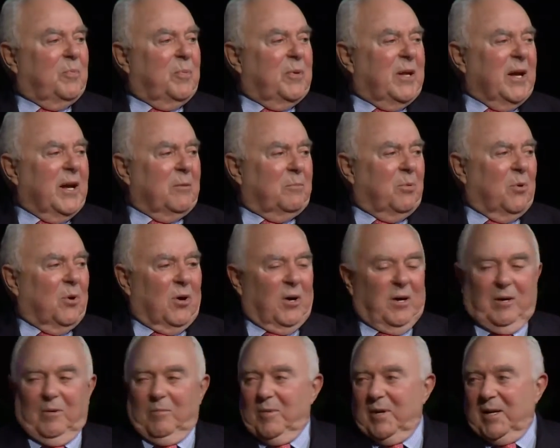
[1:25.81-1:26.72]
take
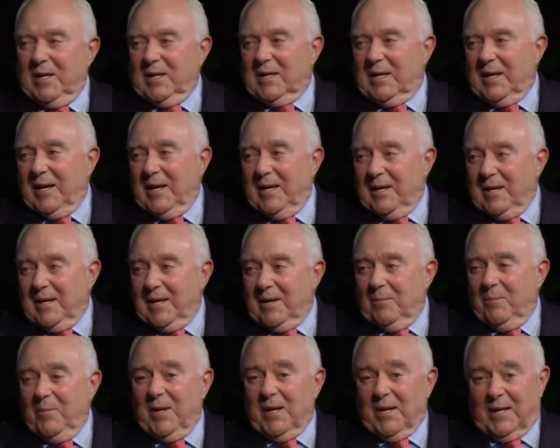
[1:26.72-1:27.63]
part in
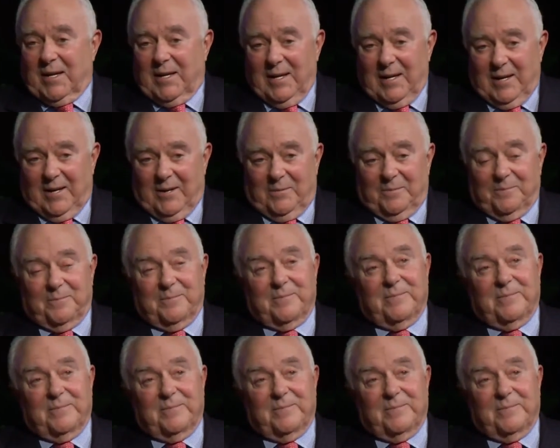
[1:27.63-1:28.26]
Medicare.